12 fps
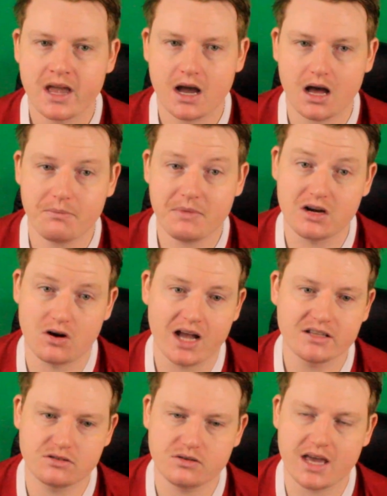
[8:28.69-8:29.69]
and
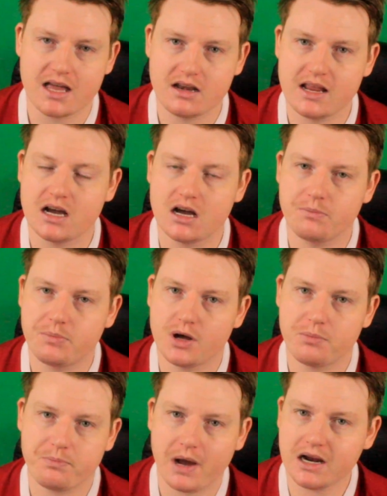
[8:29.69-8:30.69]
I do that now,
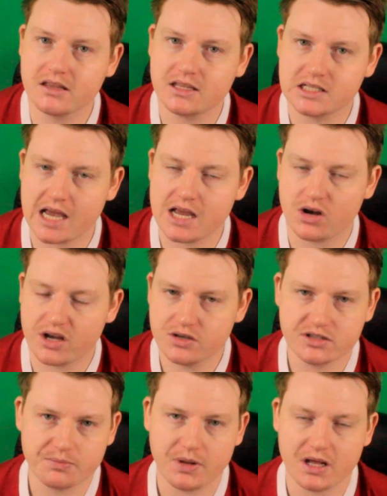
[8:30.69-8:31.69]
but back in the day, I
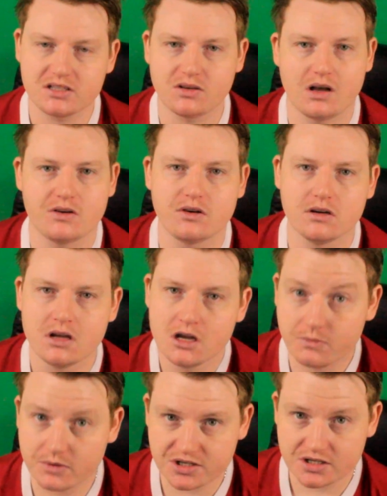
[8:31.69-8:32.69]
used to play side on,
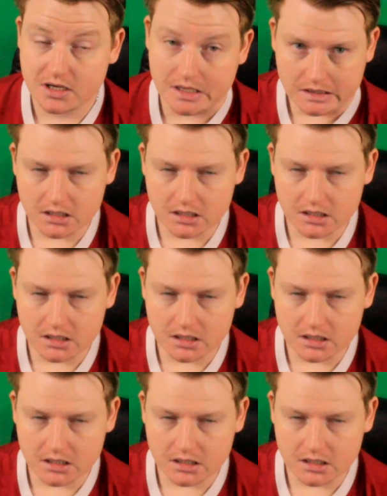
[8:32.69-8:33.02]
which,